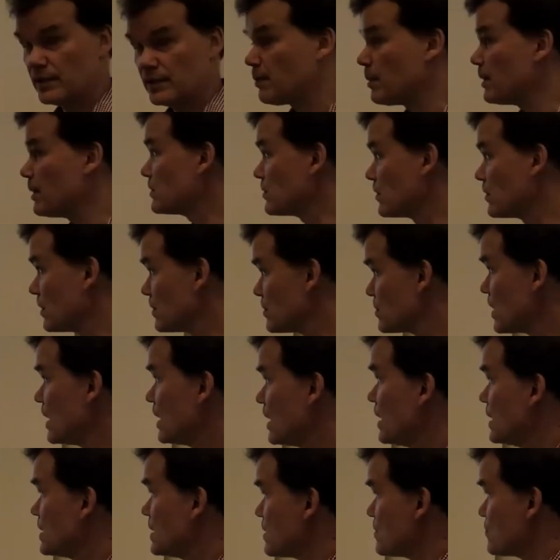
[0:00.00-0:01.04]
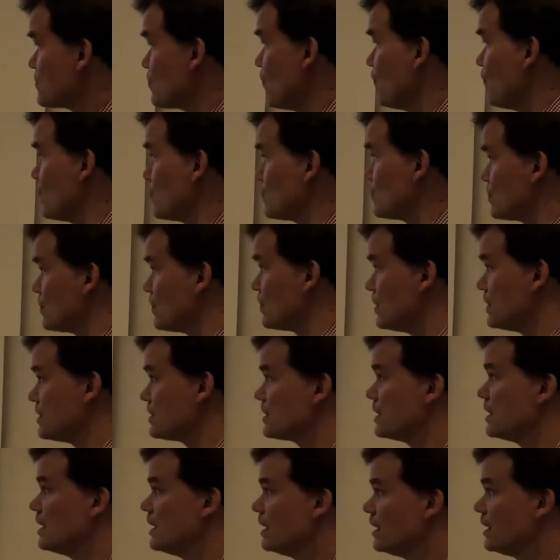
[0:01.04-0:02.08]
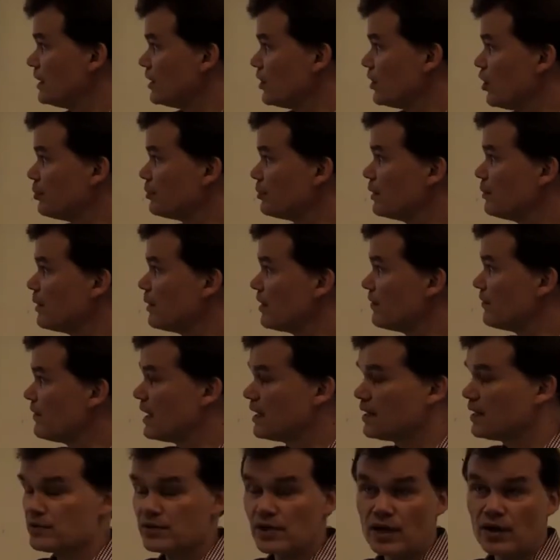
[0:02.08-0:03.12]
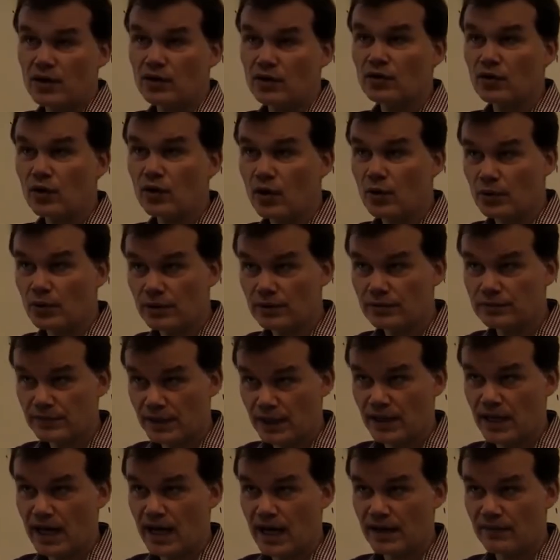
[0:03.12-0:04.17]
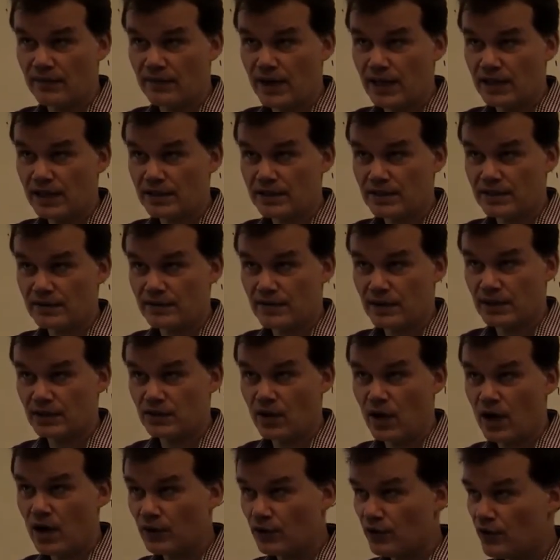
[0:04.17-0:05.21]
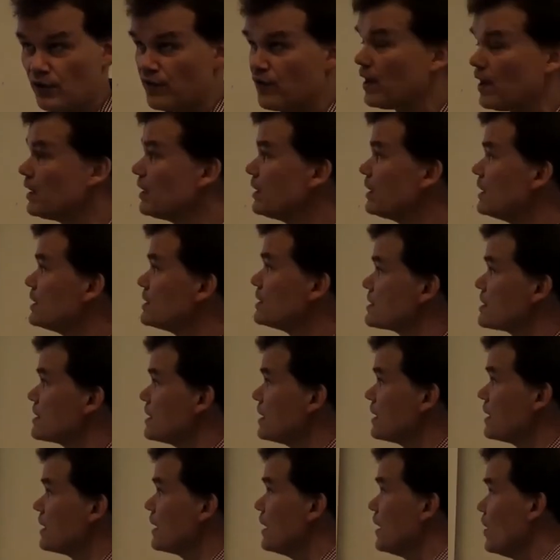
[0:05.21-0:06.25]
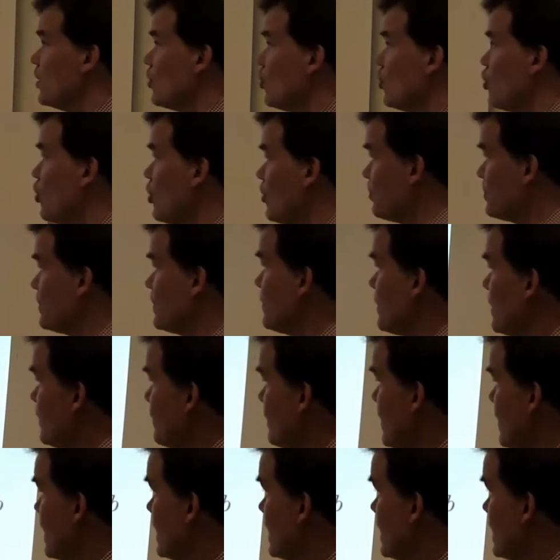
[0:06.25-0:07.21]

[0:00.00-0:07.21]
depends on the channels and so forth. So the optimal values are not known in advance, right? So how to find these optimal